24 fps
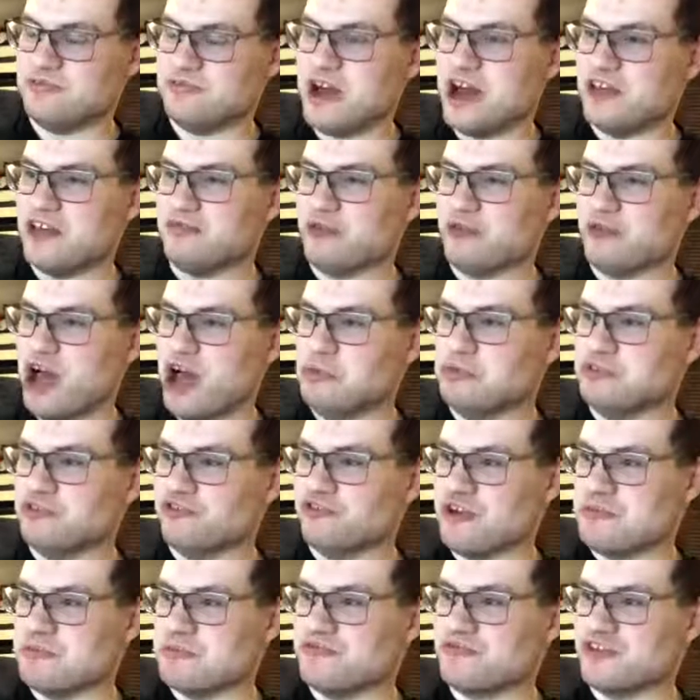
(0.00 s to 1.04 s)
possible. I hope it's
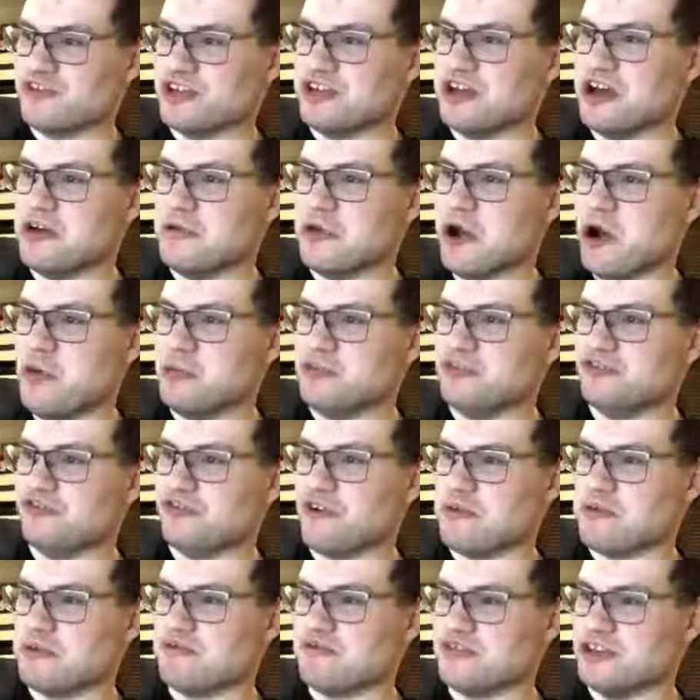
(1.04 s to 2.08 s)
from a real. I hope it's
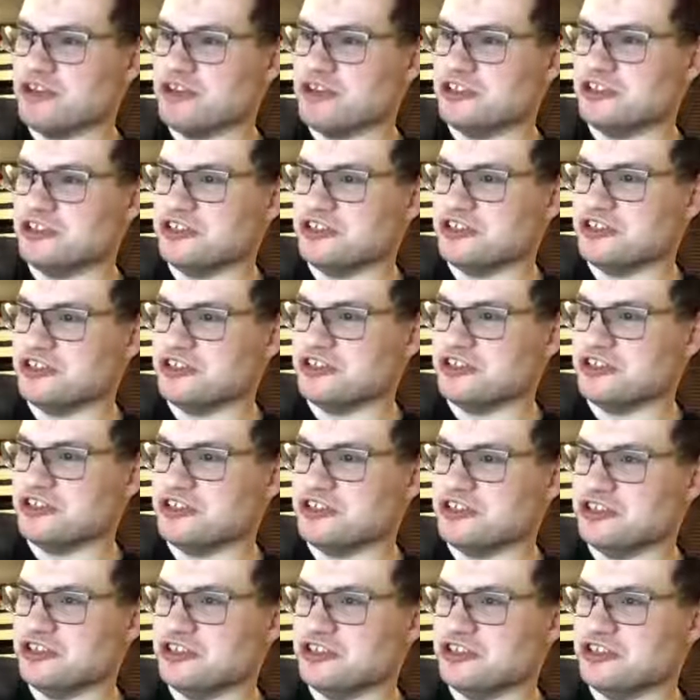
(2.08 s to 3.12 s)
from a really
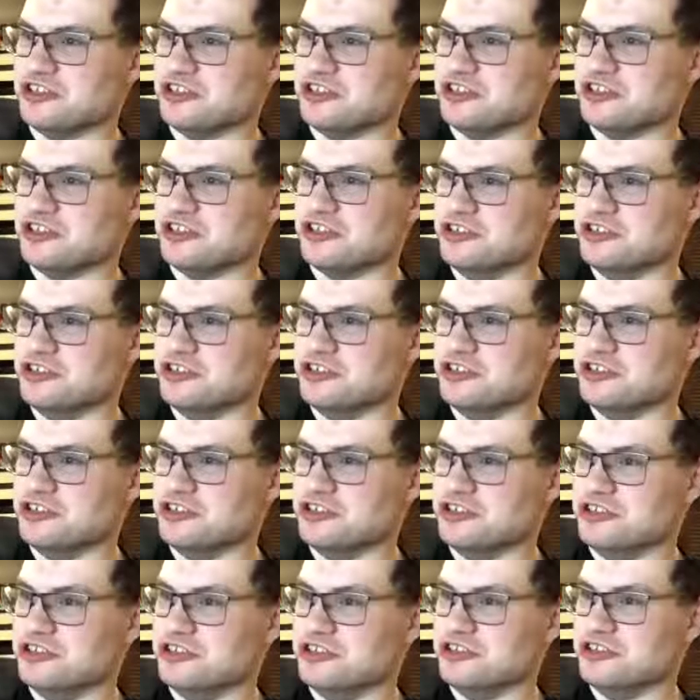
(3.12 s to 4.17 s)
good,
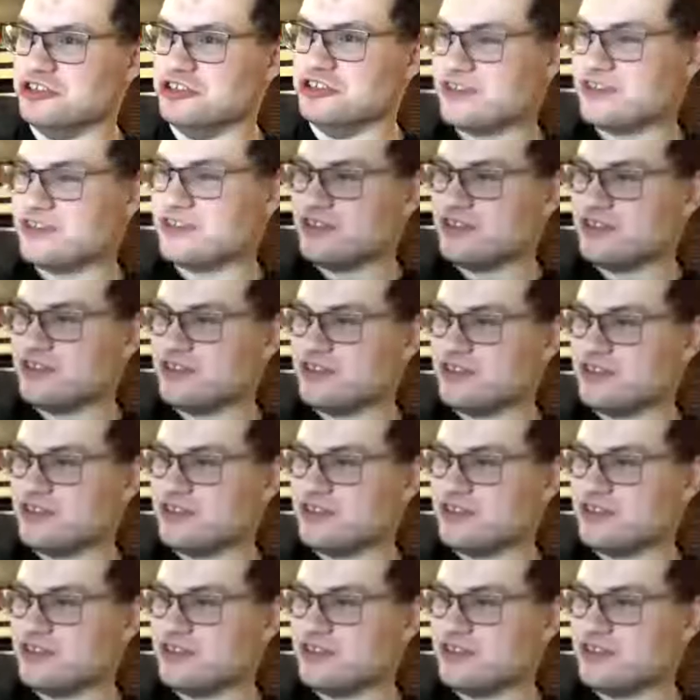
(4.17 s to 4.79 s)
company.